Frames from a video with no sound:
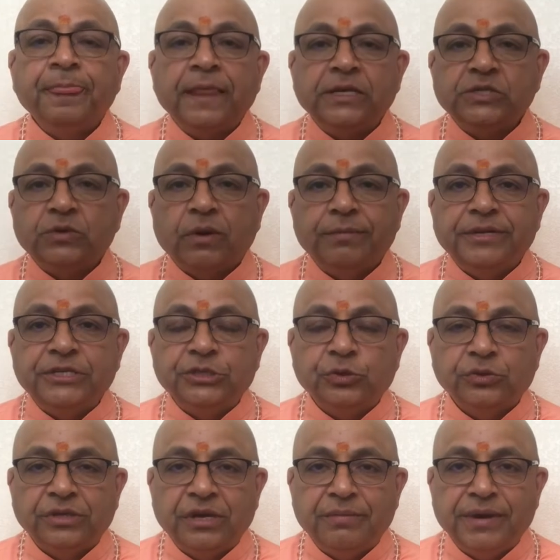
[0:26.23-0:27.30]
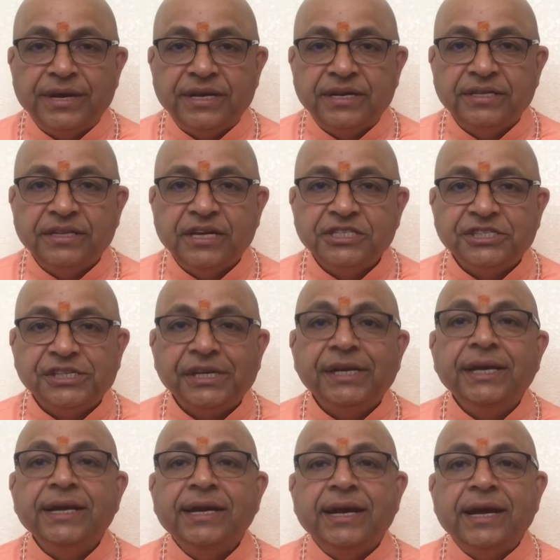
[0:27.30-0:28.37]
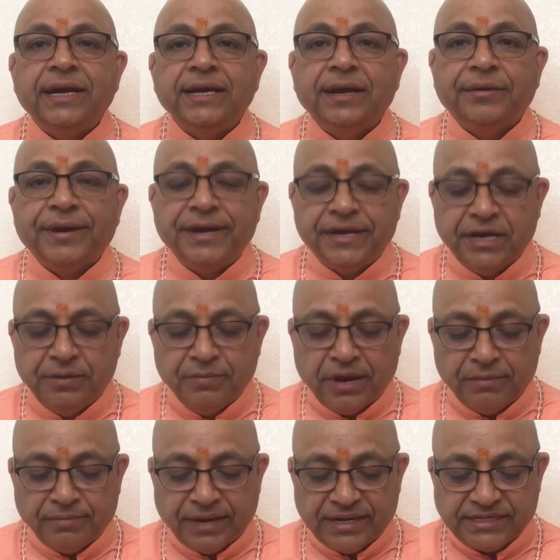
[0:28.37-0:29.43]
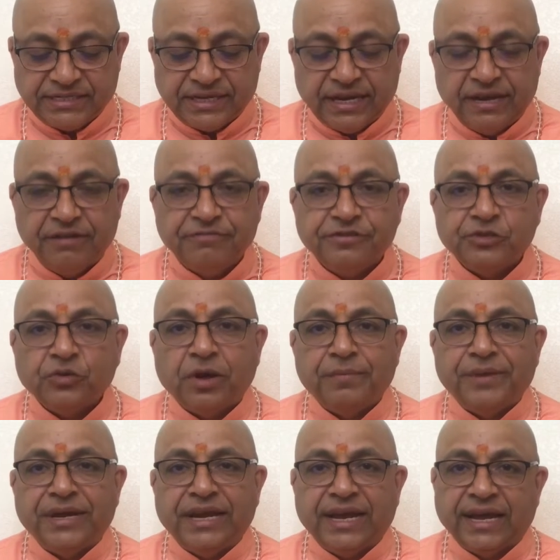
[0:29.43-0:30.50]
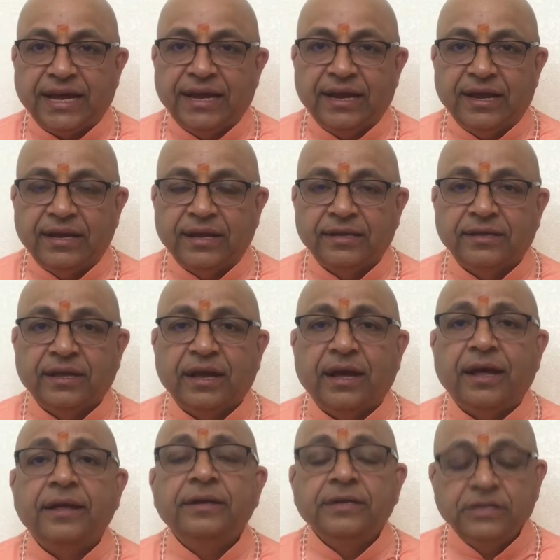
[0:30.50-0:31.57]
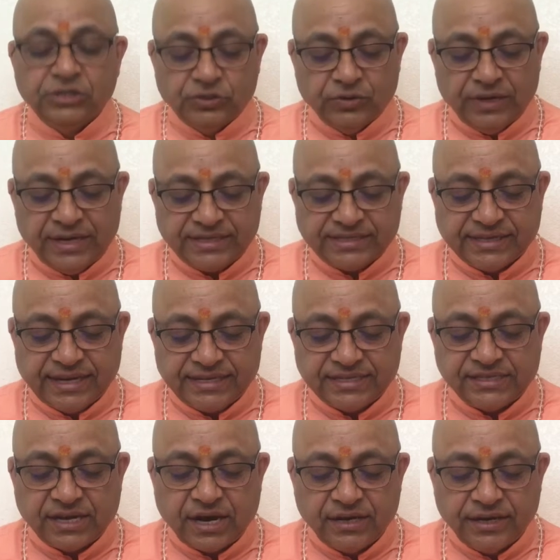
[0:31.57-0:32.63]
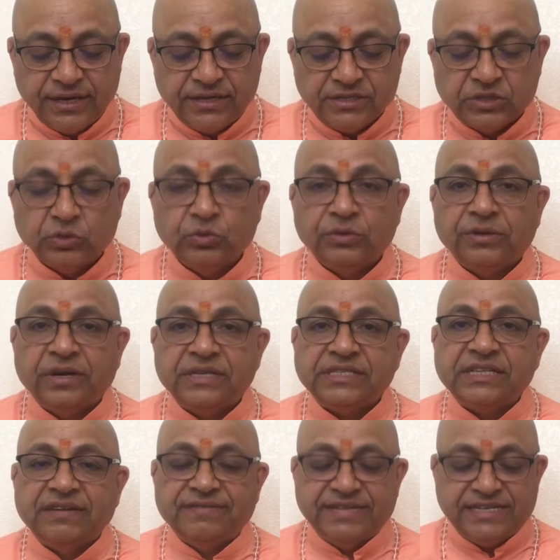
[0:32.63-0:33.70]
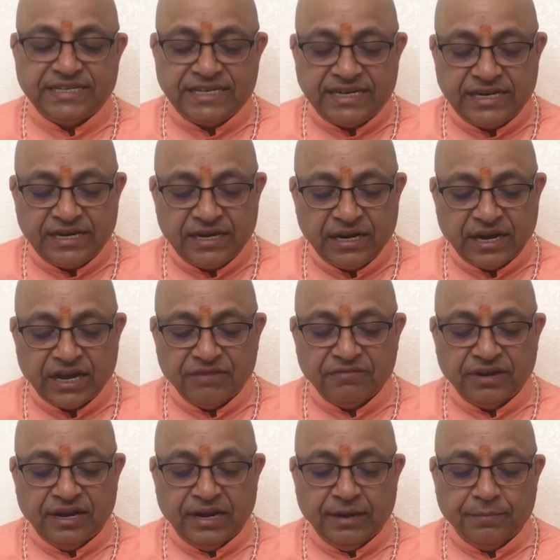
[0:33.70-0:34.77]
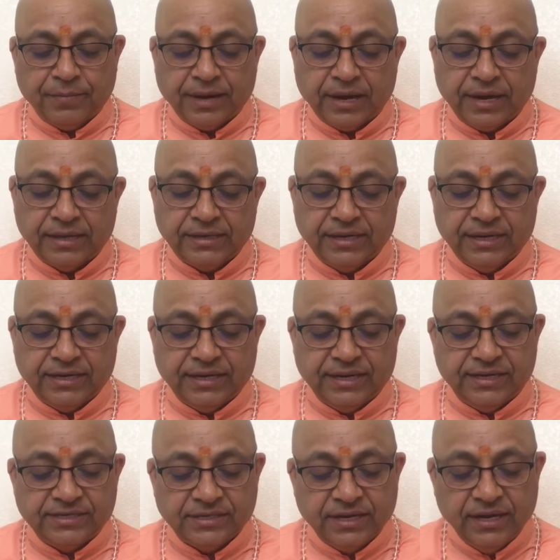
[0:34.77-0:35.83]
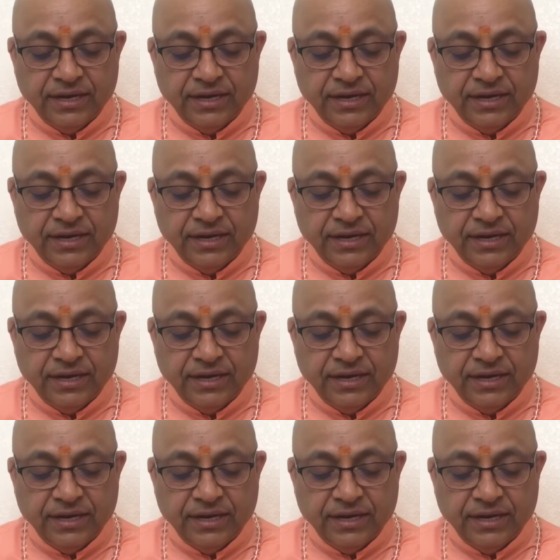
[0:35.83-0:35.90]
Swami Jyotirmayananda ji, and narrated by myself, Swami Nikhilananda. So let's get started. Sutra 17, Kaivalya Pad. It is